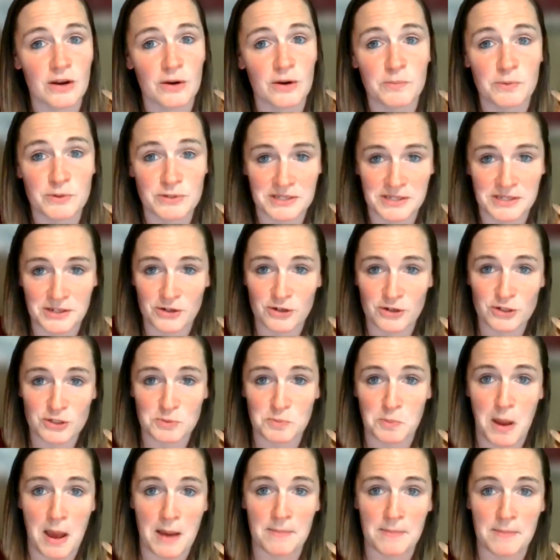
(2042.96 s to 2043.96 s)
our presenters
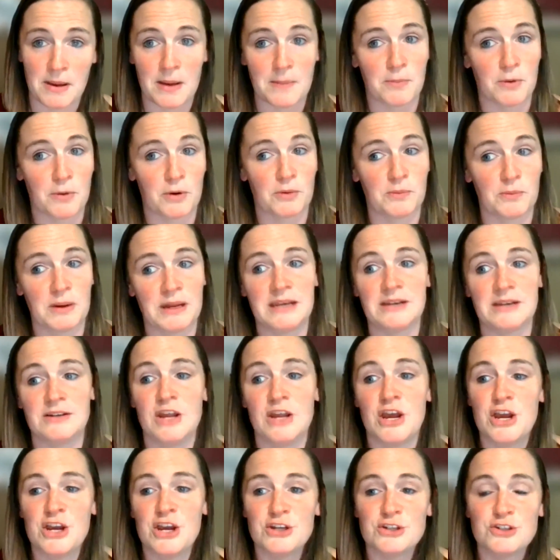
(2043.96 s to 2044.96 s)
pop up or when
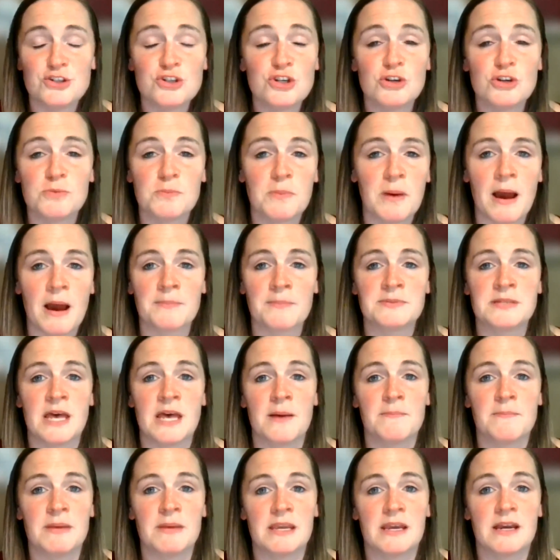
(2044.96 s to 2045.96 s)
June pops
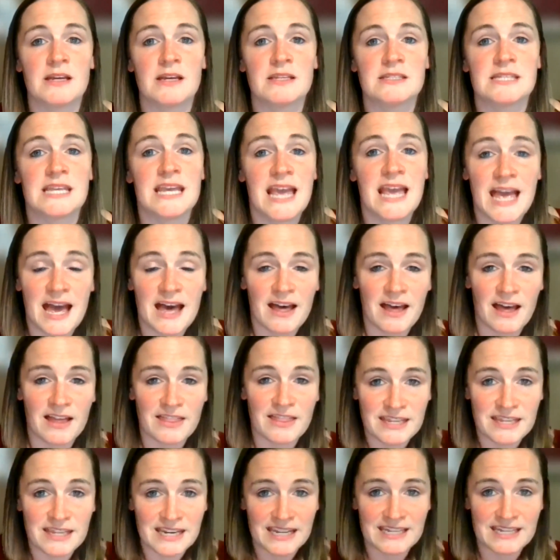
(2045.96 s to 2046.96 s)
up because
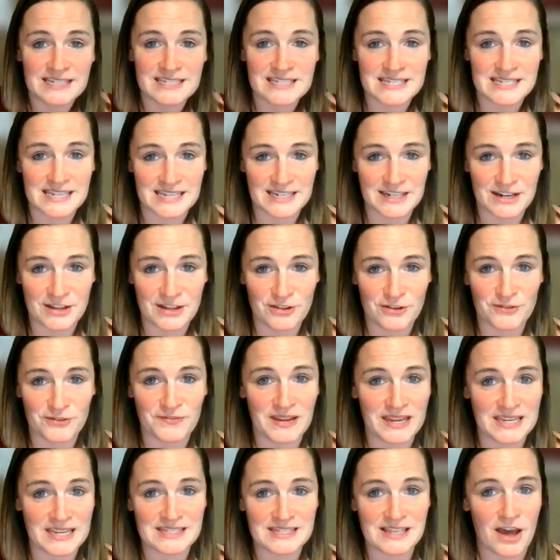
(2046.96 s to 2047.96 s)
then I get to see another
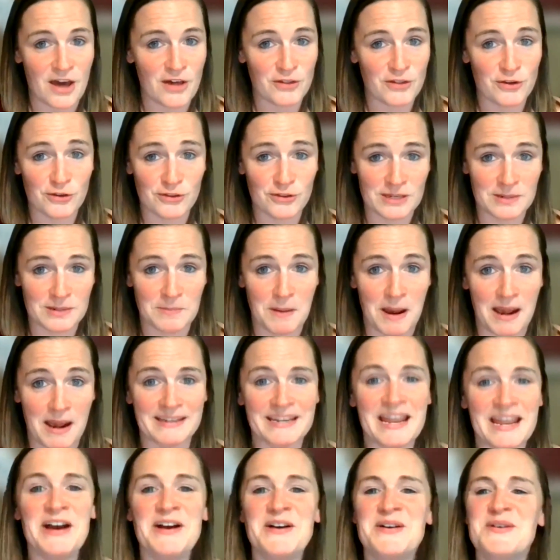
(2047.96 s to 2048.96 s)
face other than
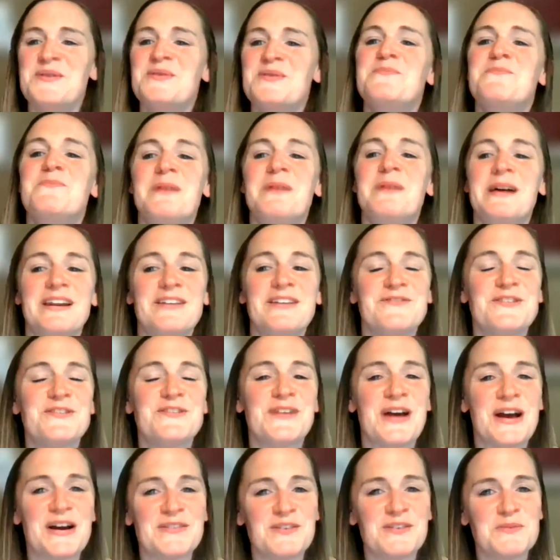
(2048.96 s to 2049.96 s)
mine. But if you've
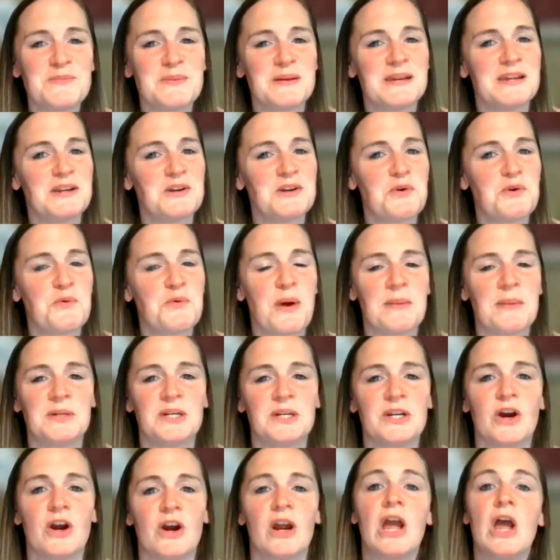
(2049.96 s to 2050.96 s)
ever been in a
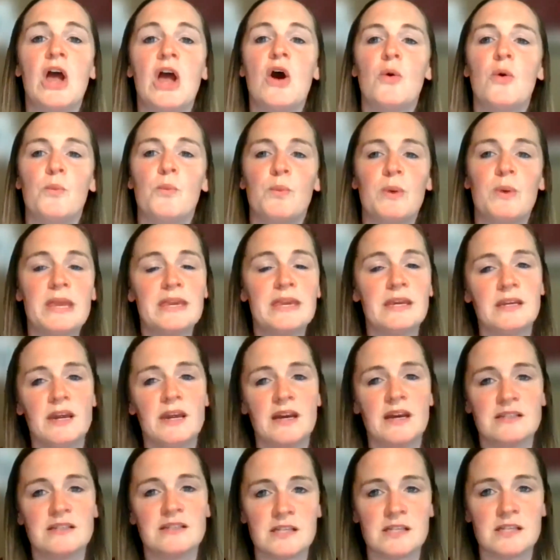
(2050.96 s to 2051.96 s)
webinar, we
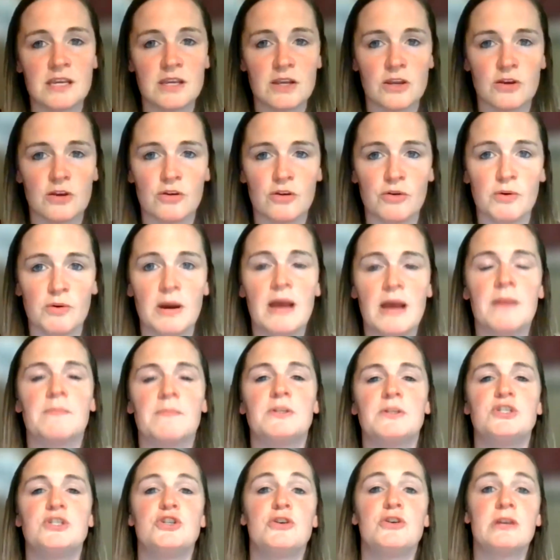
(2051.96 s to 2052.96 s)
cannot see you,
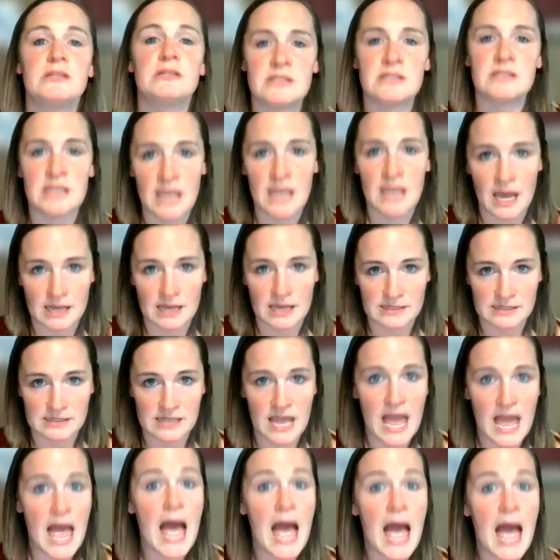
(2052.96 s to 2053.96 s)
but you can see us.
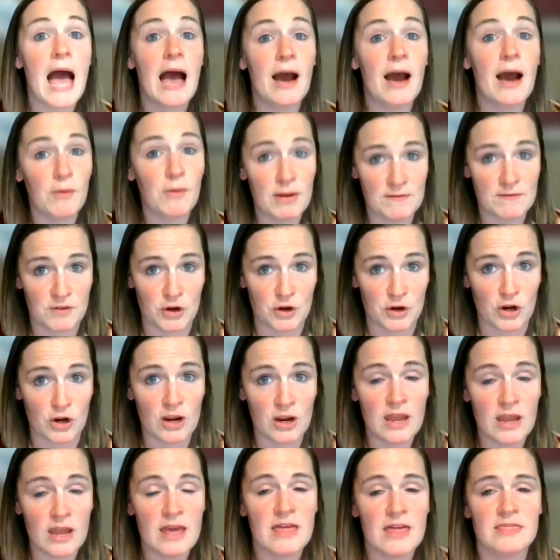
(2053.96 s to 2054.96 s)
However,
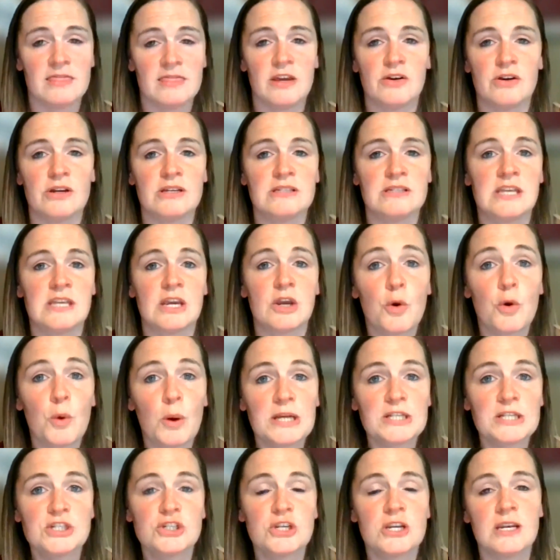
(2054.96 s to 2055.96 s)
there is a
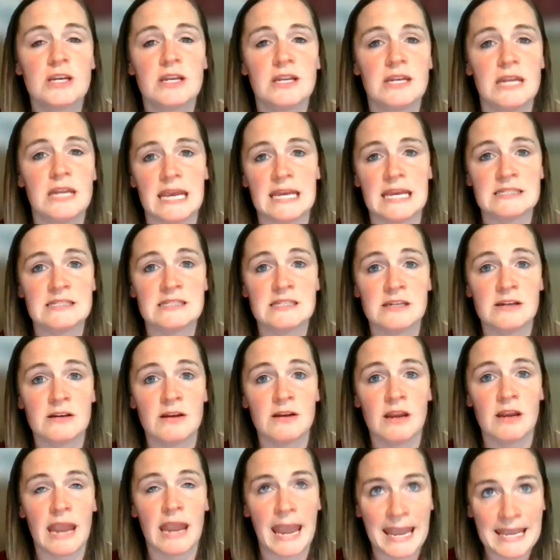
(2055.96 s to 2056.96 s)
question and
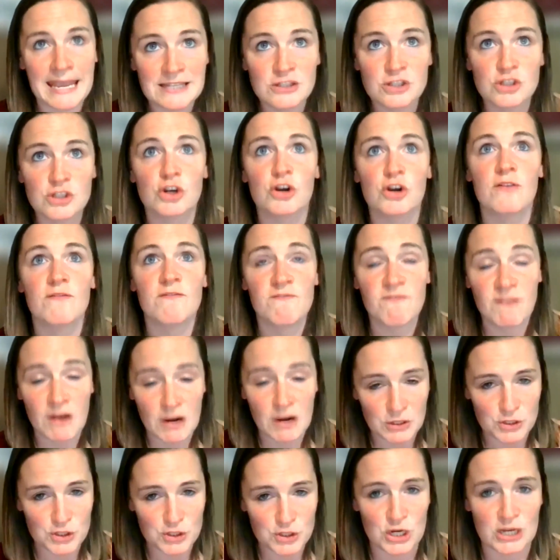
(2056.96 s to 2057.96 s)
answer
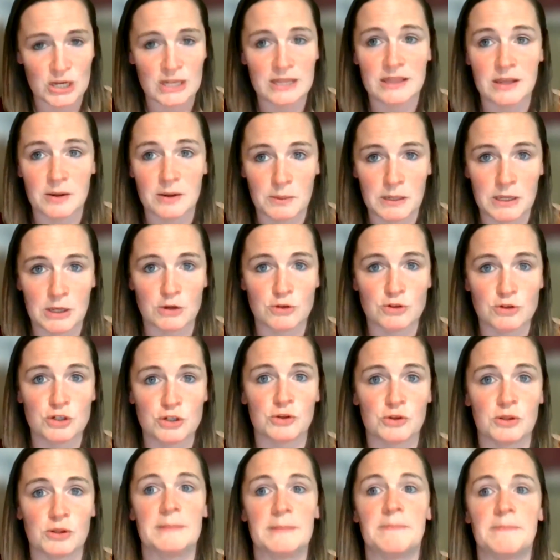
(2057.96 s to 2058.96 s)
function. There we go,
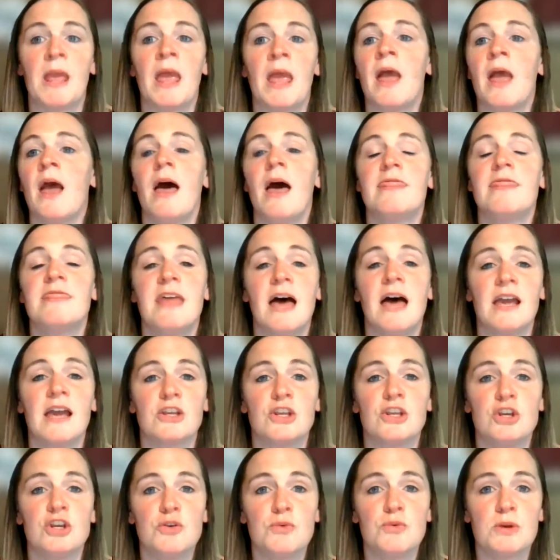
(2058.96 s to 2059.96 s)
Julie, that
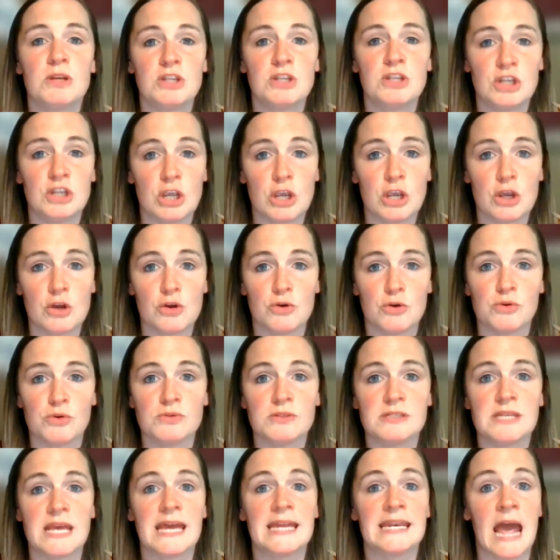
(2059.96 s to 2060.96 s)
you can
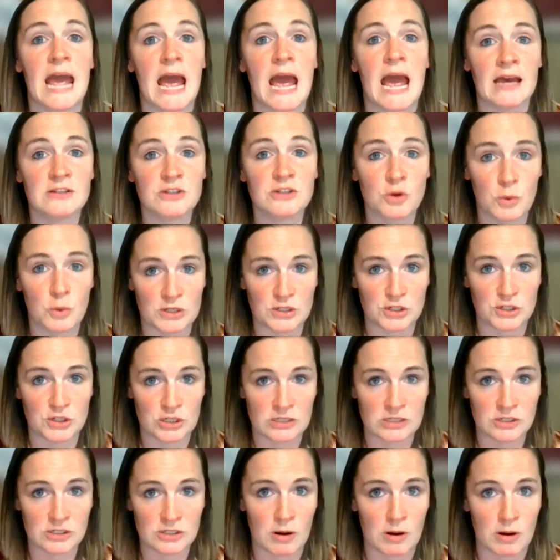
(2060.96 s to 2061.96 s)
use and ask
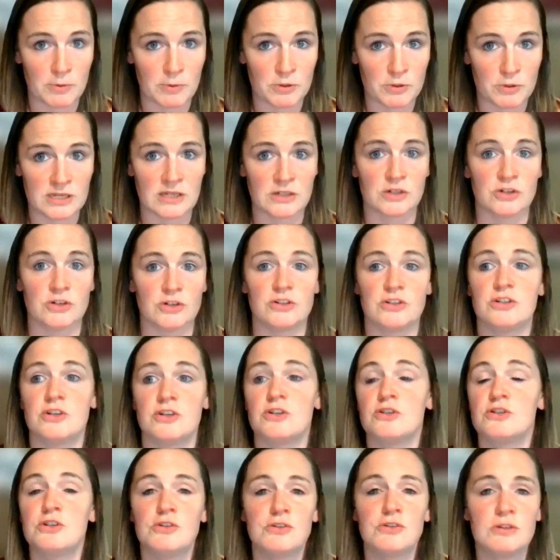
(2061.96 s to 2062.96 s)
questions to our presenters.
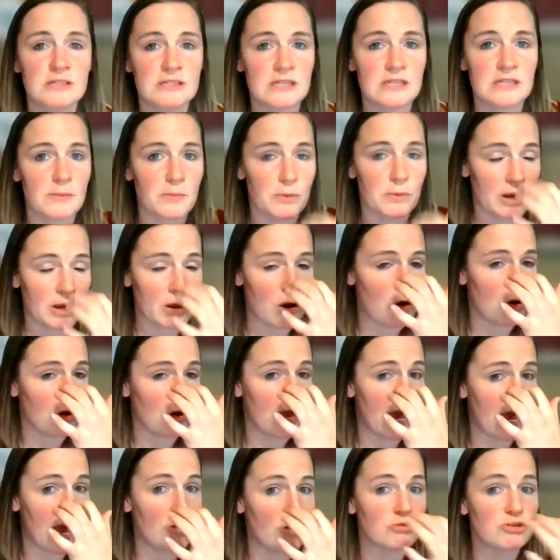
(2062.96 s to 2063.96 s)
So as soon as I bring
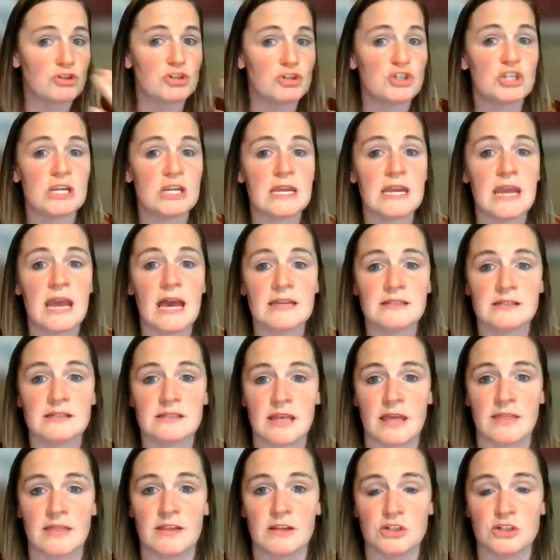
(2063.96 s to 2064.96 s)
Olga out, she
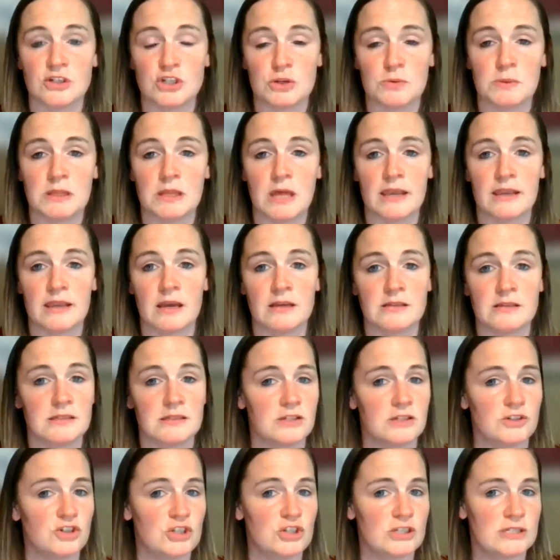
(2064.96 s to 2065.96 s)
has said that she would like
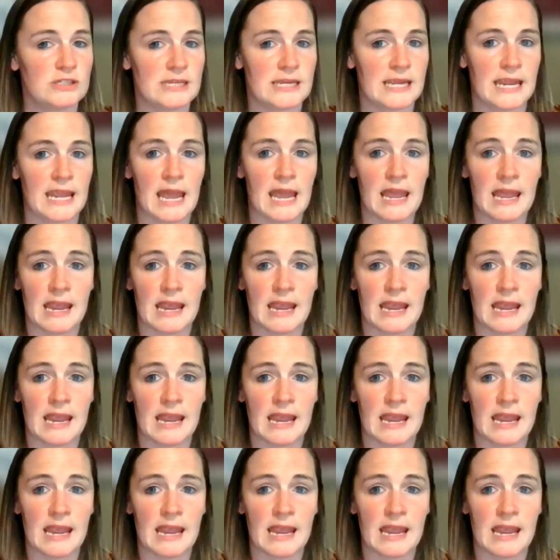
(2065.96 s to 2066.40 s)
us to just